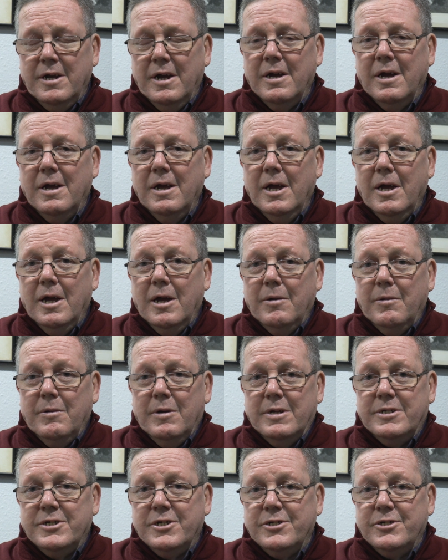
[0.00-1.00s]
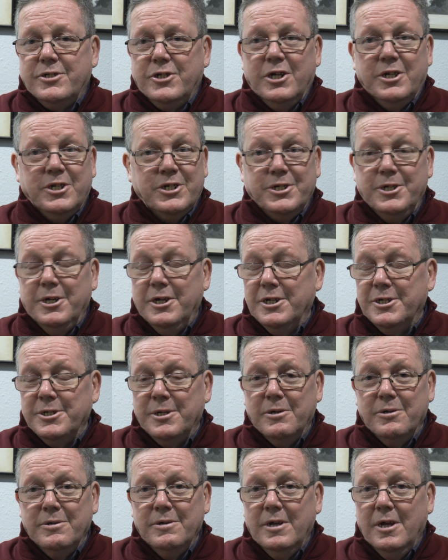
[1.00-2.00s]
Yeah. It's changed days
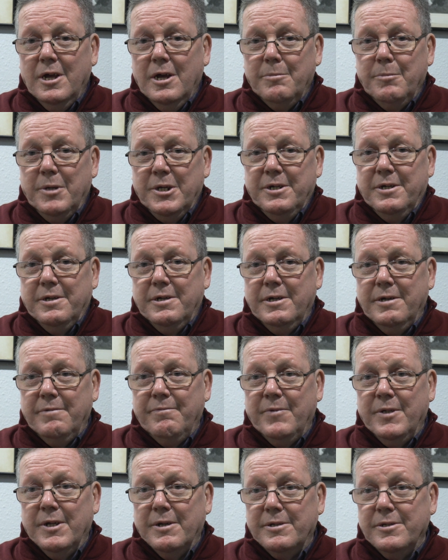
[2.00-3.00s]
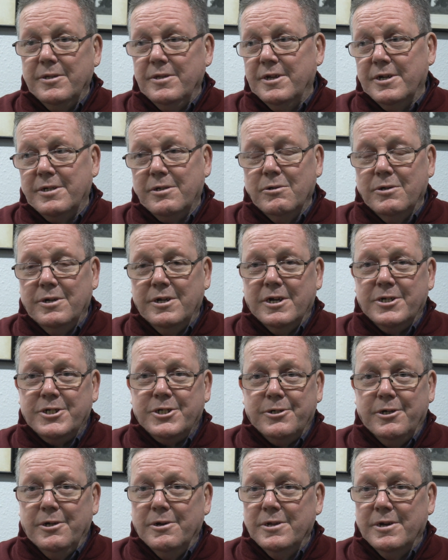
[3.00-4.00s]
now. I mean, even they're going to
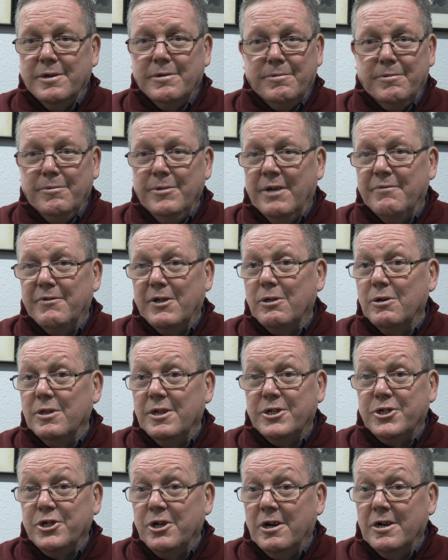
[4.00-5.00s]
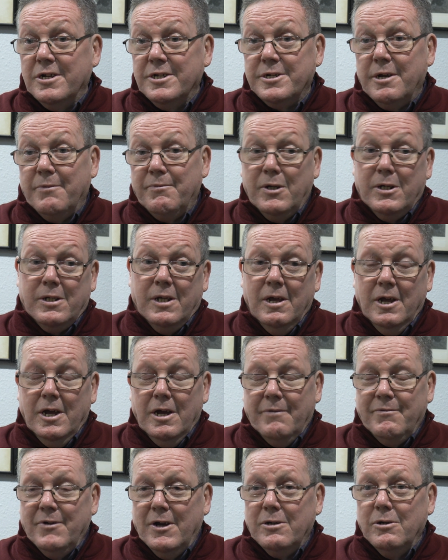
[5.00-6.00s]
Australia. We never got a chance. If
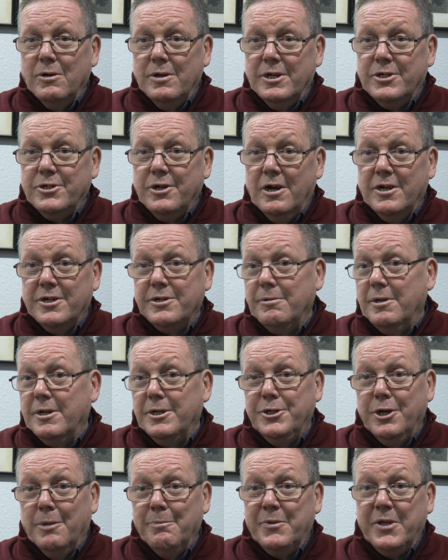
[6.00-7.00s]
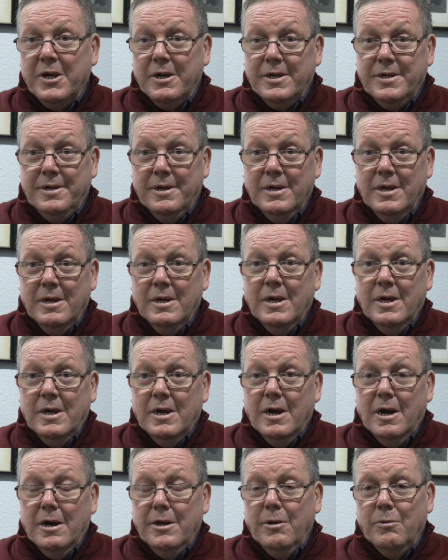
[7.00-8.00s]
I got a chance, I would have jumped it.
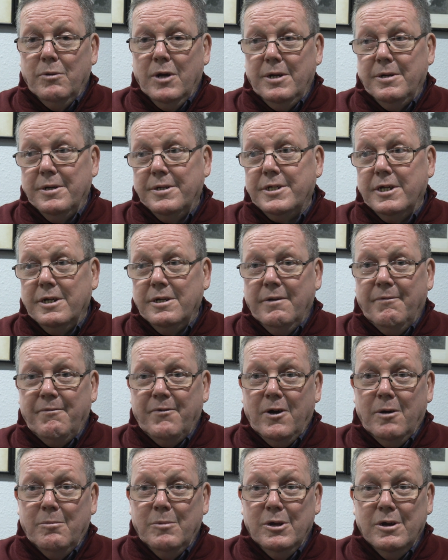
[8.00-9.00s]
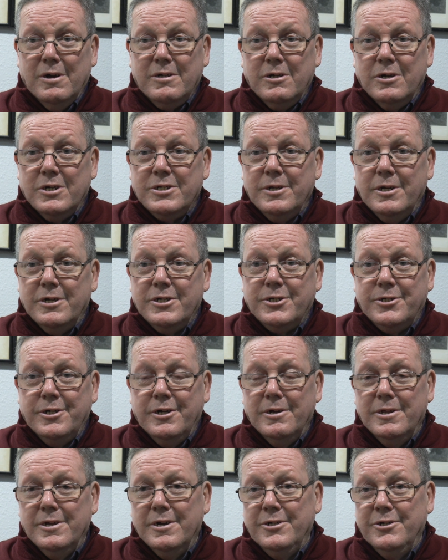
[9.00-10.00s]
I'd have went and taken the family across to
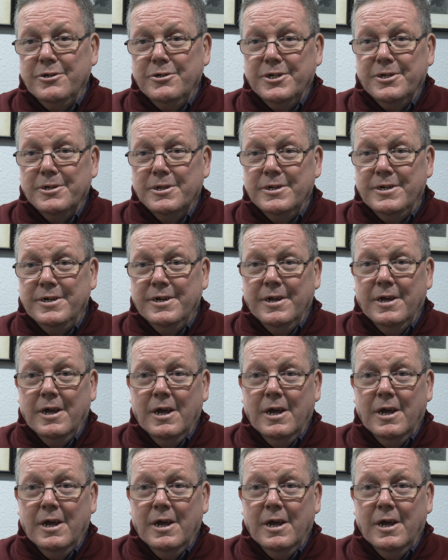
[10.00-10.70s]
Australia, New Zealand,